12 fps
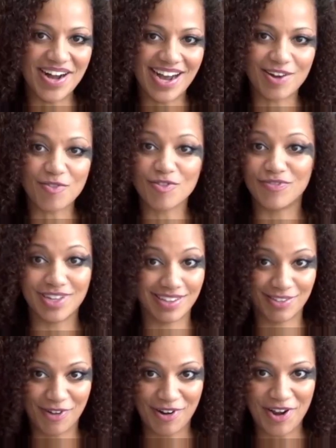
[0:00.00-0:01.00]
I don't reveal
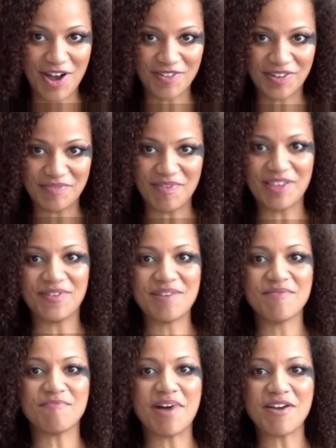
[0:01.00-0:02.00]
this very often, by the
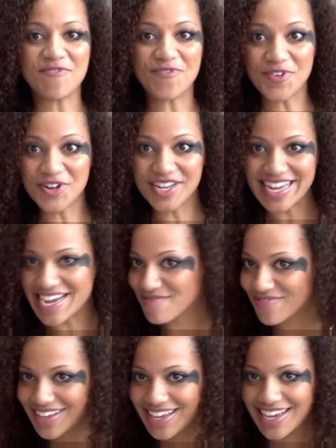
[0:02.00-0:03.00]
way, but my full
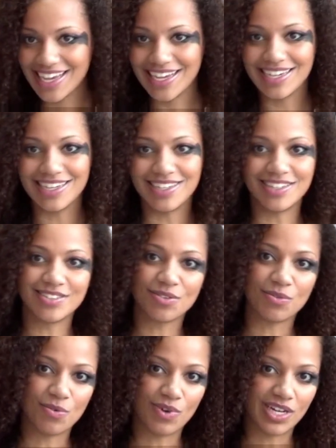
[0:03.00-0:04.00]
name
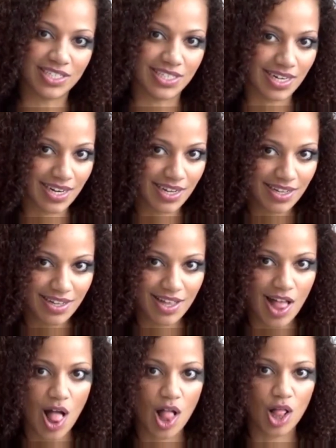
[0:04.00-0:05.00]
is Wanjira
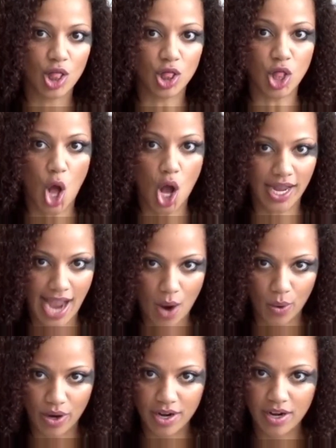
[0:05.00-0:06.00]

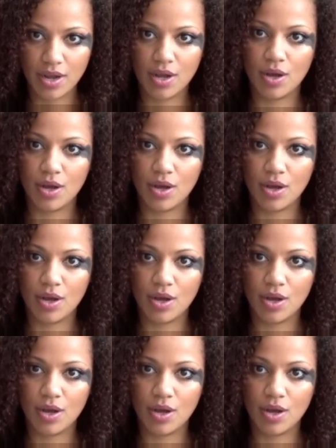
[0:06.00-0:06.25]
Longauer.